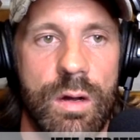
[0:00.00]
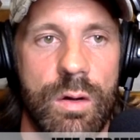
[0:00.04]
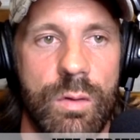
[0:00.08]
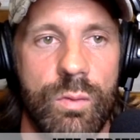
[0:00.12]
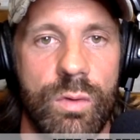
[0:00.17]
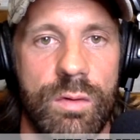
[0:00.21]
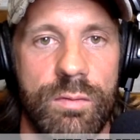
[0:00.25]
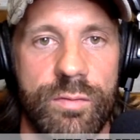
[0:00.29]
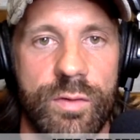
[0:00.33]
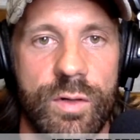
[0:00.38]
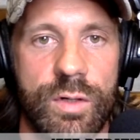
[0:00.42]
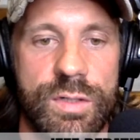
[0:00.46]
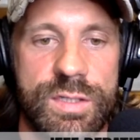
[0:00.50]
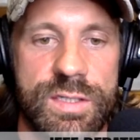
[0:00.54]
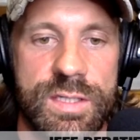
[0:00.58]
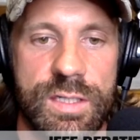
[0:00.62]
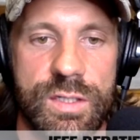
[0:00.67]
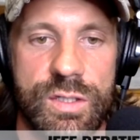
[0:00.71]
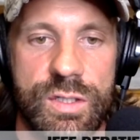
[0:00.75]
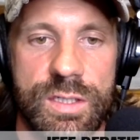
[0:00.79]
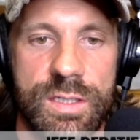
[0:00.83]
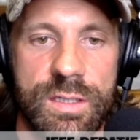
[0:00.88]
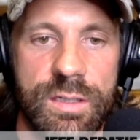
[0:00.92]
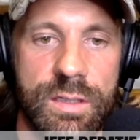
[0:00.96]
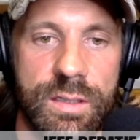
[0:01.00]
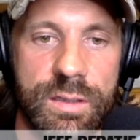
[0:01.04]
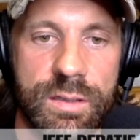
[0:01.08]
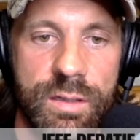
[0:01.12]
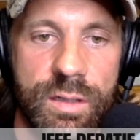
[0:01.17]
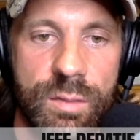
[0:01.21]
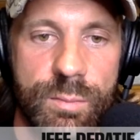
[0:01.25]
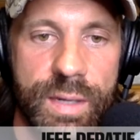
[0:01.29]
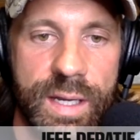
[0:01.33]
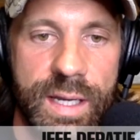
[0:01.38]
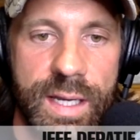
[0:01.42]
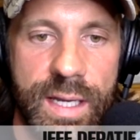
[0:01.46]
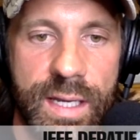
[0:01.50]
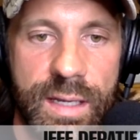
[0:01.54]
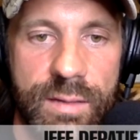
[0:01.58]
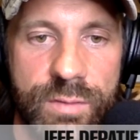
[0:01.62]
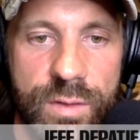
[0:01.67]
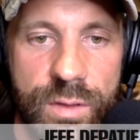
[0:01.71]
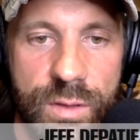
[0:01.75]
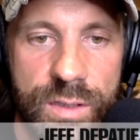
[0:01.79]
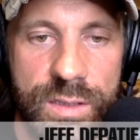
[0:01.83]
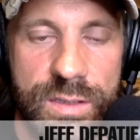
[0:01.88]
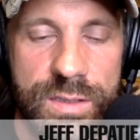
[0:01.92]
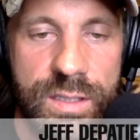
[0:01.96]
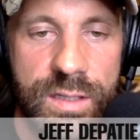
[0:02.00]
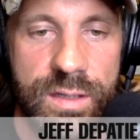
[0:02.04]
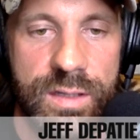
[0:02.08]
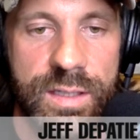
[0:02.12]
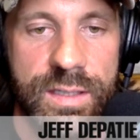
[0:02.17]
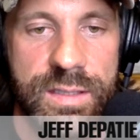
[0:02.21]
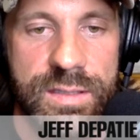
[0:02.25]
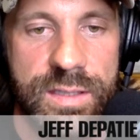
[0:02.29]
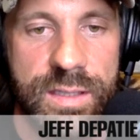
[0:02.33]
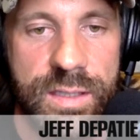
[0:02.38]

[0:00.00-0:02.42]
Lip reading: reverse engineering their behavior into things